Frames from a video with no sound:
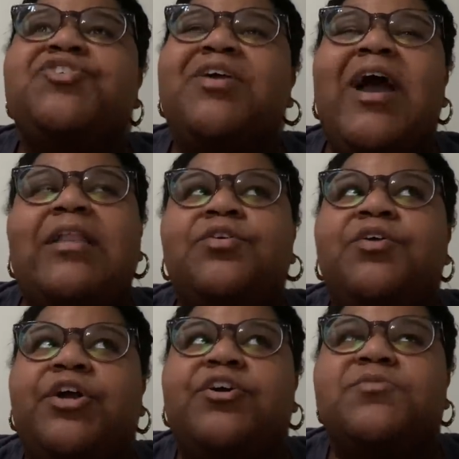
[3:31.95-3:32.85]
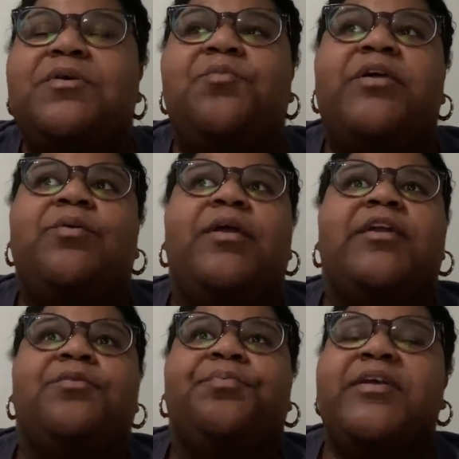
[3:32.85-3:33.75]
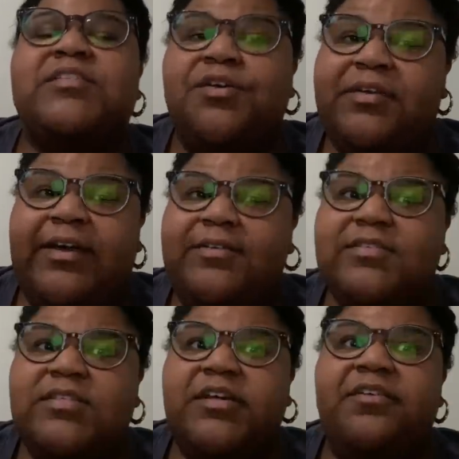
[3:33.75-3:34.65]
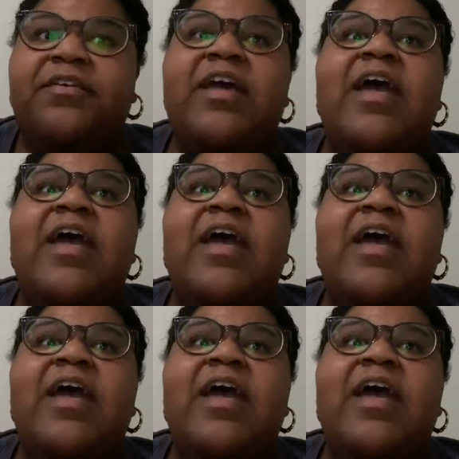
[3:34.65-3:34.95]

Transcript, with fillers: You know how little girls be wanting to wear personal nails and stuff?